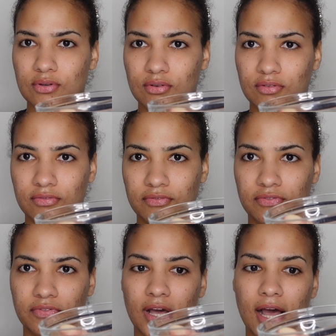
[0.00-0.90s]

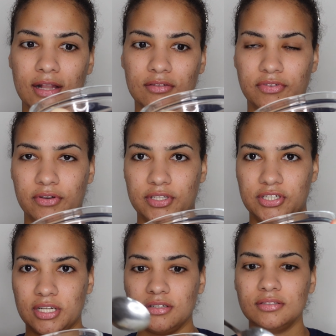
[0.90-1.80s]
of aloe vera
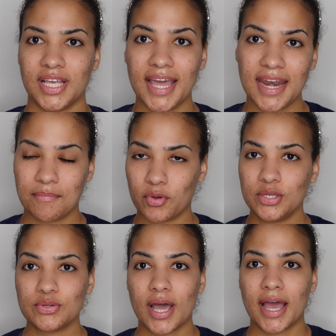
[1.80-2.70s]
gel, and I'm
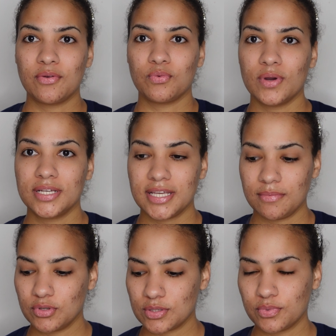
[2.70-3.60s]
going to add 1
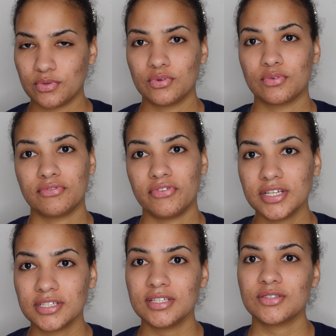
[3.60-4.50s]
tablespoon of
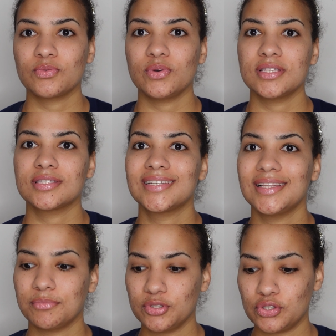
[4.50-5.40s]
freshly squeezed
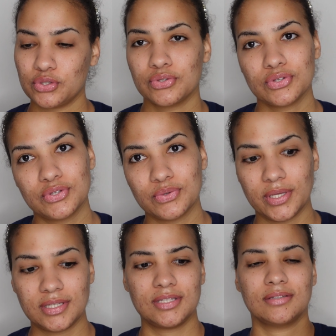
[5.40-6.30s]
lemon juice to
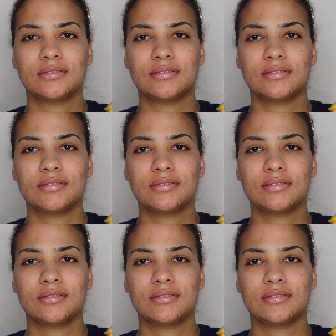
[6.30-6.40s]
it.